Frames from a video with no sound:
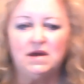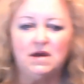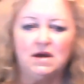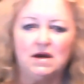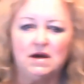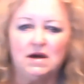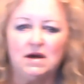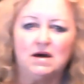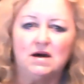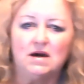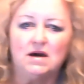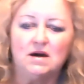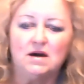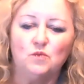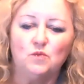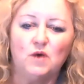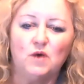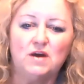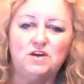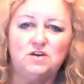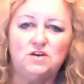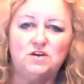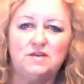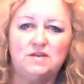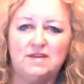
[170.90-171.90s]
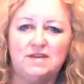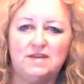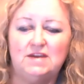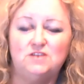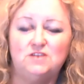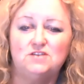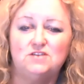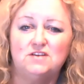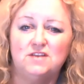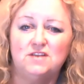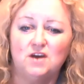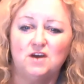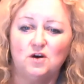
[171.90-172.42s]
What you need
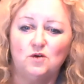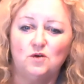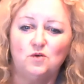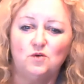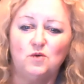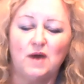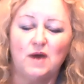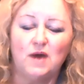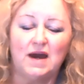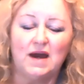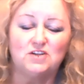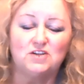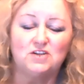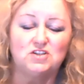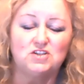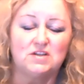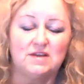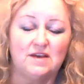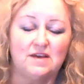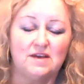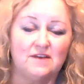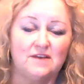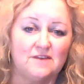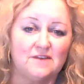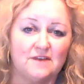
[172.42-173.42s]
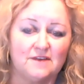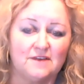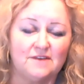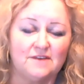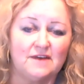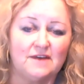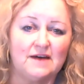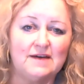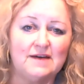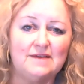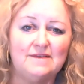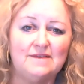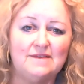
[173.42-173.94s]
to know actually is the
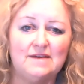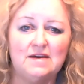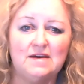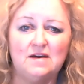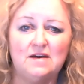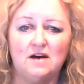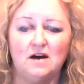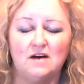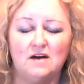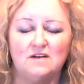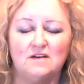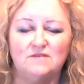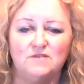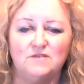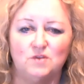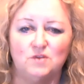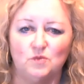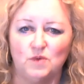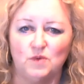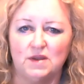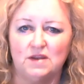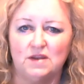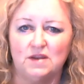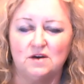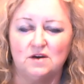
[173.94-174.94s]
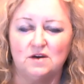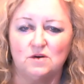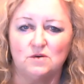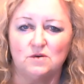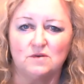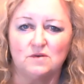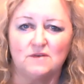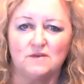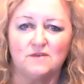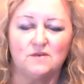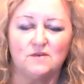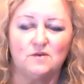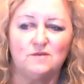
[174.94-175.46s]
sizing of the window.
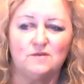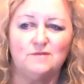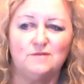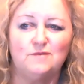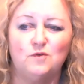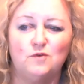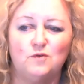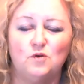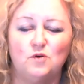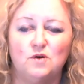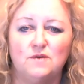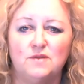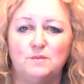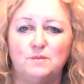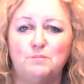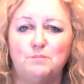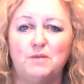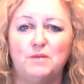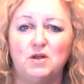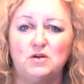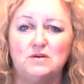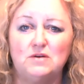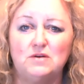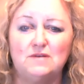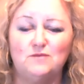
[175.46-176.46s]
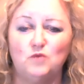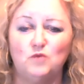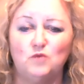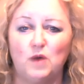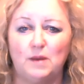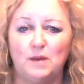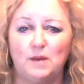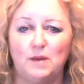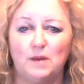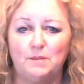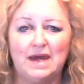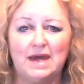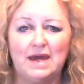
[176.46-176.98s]
So for the bulk of
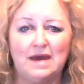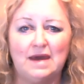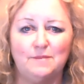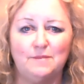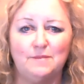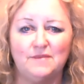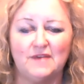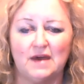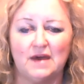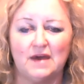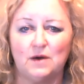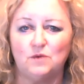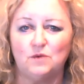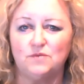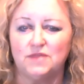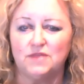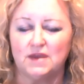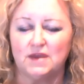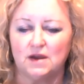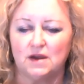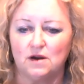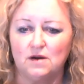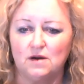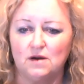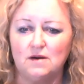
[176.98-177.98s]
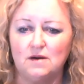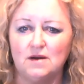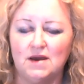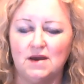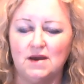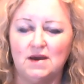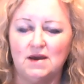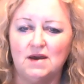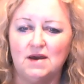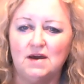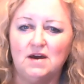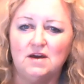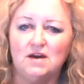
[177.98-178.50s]
webcams out there,
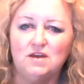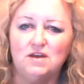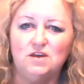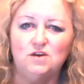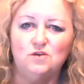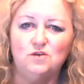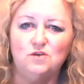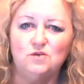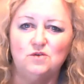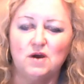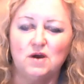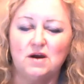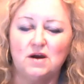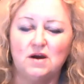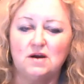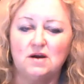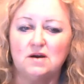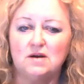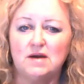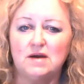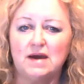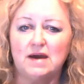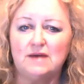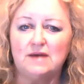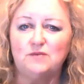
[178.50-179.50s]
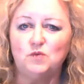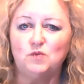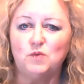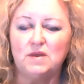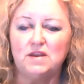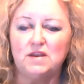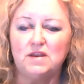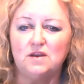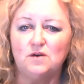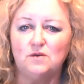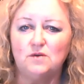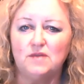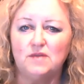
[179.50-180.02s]
you have a
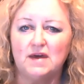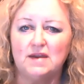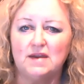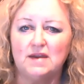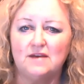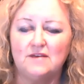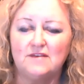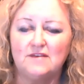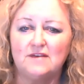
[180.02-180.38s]
window that is